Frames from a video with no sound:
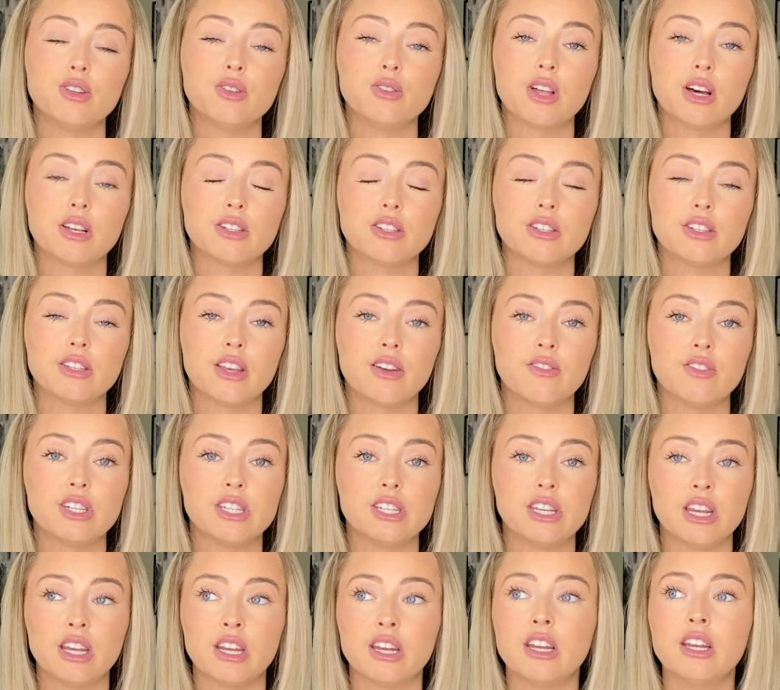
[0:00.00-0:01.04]

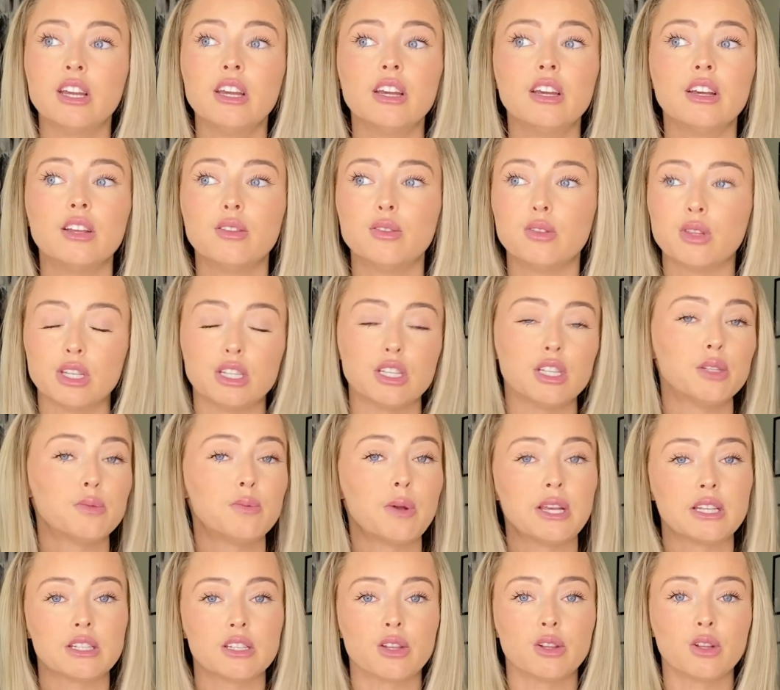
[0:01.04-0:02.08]
2017, this is
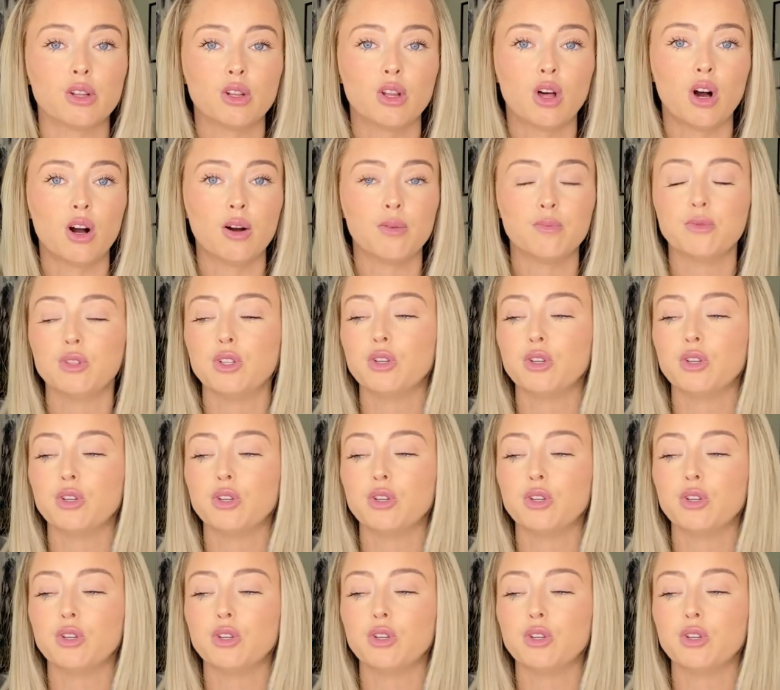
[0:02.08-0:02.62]
based on the law.